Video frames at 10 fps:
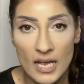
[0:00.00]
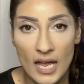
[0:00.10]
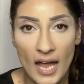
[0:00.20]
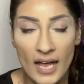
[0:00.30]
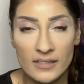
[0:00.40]

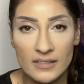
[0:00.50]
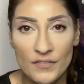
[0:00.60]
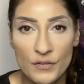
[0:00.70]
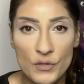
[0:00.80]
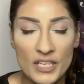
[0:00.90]
And
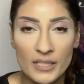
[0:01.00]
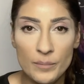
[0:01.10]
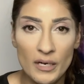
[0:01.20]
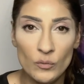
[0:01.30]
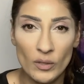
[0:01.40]
if you think
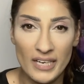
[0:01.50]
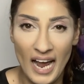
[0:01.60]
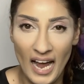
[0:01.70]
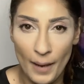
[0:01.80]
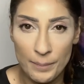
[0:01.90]
about what
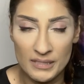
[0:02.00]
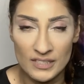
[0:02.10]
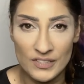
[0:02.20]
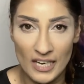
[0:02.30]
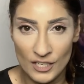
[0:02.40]

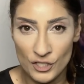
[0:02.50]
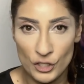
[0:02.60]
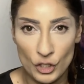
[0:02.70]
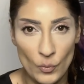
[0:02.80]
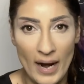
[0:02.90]
happens
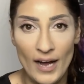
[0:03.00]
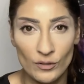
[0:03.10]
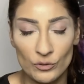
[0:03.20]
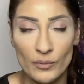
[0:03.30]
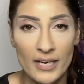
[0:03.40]

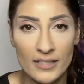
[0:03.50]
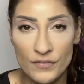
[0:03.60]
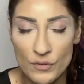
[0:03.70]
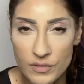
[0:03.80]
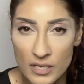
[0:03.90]
underground, right?
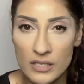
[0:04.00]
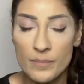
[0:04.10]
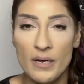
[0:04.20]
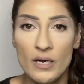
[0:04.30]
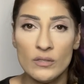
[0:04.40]
If you think
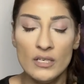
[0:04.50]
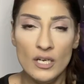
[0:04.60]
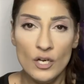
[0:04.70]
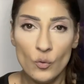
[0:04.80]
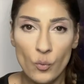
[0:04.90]
about
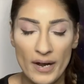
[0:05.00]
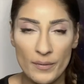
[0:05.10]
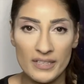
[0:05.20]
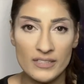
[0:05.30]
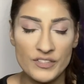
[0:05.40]
where
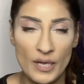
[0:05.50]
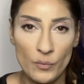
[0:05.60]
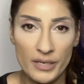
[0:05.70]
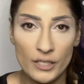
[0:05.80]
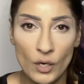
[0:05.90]
it is that
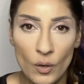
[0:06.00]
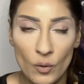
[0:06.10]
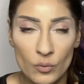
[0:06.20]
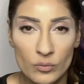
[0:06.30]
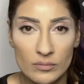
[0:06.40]
we
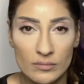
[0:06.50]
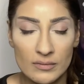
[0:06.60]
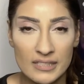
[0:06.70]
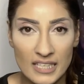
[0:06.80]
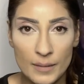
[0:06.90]
go
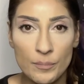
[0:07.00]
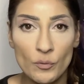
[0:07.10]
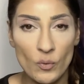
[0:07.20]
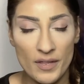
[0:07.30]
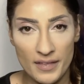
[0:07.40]
deep
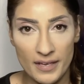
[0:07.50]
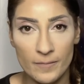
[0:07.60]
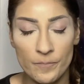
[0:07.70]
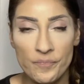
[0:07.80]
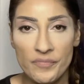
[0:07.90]

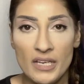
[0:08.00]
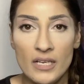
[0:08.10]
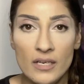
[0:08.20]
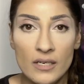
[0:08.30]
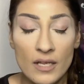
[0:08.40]
within,
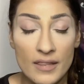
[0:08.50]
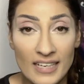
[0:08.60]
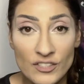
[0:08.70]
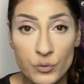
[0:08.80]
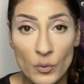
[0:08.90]

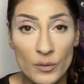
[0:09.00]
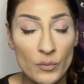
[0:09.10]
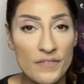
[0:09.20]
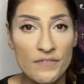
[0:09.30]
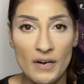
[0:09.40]
that's where
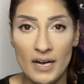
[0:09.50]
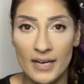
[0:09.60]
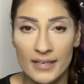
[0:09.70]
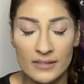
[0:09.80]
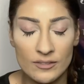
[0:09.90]
we
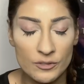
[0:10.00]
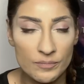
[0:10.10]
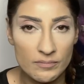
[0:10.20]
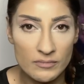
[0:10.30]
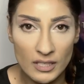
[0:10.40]
find
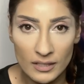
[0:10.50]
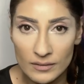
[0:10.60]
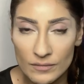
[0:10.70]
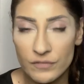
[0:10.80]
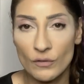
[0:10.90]

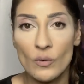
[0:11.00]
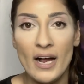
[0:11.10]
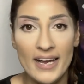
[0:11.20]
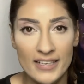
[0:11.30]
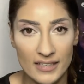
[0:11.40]
the
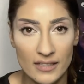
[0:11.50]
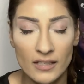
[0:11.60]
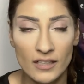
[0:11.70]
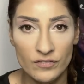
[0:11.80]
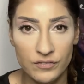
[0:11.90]
variety
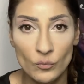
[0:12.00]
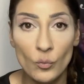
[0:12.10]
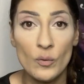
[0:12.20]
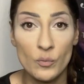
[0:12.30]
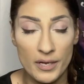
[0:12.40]
of
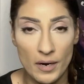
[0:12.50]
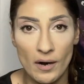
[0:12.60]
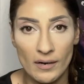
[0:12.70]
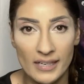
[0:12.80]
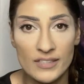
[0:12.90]
what we
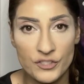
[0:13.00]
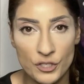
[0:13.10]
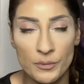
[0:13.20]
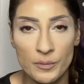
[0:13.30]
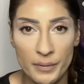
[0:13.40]
are as
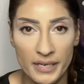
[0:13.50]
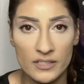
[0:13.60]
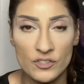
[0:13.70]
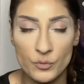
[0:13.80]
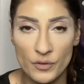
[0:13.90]
human
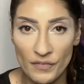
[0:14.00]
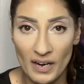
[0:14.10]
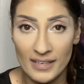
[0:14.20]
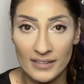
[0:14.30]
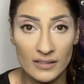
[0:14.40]
beings. We
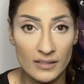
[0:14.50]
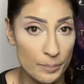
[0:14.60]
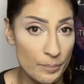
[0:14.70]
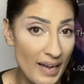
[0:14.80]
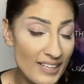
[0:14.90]
find the
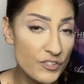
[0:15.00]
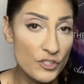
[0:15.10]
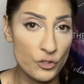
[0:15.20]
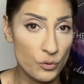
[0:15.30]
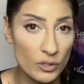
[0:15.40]
best,
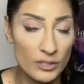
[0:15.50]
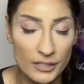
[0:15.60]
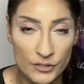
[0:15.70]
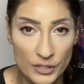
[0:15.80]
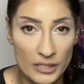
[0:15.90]
sure,
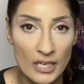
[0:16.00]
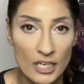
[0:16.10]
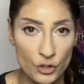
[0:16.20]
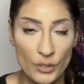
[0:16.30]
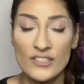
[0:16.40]
there's a
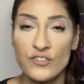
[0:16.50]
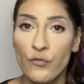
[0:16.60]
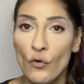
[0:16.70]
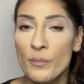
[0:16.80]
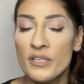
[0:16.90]

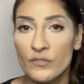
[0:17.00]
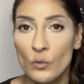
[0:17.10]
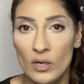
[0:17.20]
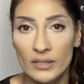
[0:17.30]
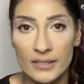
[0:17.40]
transformative
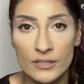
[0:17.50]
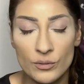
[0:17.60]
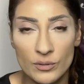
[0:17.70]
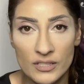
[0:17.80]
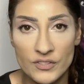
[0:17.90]
quality
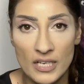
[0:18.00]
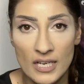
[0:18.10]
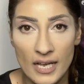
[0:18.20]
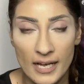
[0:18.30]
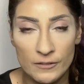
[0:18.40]
to this
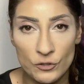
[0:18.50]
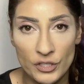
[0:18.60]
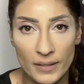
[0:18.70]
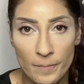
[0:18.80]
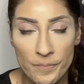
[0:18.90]

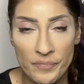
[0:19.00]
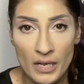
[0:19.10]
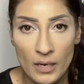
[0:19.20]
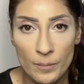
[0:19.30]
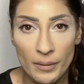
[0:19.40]
energy
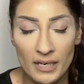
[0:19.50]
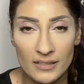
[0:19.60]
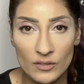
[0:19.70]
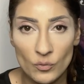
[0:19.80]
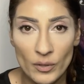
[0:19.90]

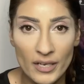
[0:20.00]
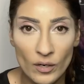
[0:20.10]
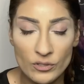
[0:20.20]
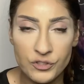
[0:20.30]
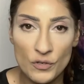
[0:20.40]
but we
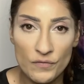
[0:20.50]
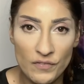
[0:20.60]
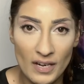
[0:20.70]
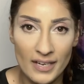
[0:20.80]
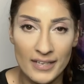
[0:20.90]
also
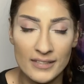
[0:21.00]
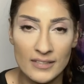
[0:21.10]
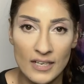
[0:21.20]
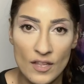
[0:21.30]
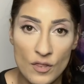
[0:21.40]

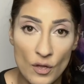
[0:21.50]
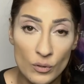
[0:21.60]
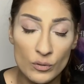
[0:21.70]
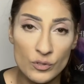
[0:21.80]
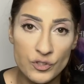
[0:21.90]
find
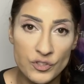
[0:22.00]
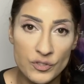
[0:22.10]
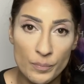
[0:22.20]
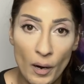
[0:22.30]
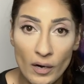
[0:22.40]
those
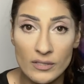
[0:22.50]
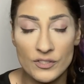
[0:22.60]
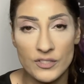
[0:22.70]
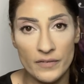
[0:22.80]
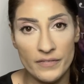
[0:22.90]

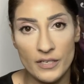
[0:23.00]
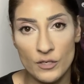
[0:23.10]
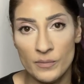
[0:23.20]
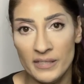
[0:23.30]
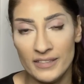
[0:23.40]
parts of the
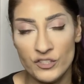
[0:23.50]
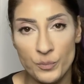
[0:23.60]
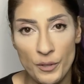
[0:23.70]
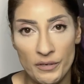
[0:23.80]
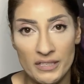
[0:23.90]
human
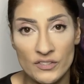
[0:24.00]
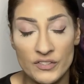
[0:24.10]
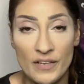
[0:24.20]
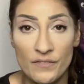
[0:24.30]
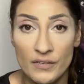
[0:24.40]
experience
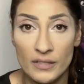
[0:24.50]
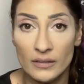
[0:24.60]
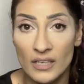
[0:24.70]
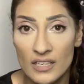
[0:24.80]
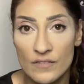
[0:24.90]
that
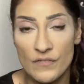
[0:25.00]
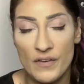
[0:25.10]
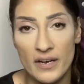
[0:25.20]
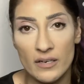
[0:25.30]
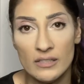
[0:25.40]
feel
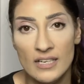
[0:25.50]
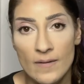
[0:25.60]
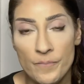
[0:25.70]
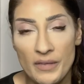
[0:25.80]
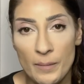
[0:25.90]
unfair,
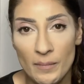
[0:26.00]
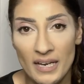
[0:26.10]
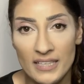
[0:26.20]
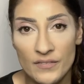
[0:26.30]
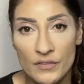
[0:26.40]
that
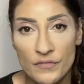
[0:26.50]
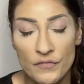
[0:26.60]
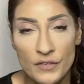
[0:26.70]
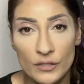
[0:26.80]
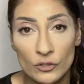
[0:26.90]
might even
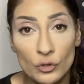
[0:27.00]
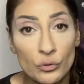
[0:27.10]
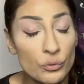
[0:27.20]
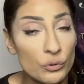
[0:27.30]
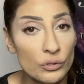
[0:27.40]
feel
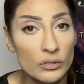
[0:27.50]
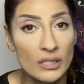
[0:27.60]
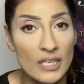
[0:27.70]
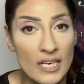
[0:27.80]
cruel.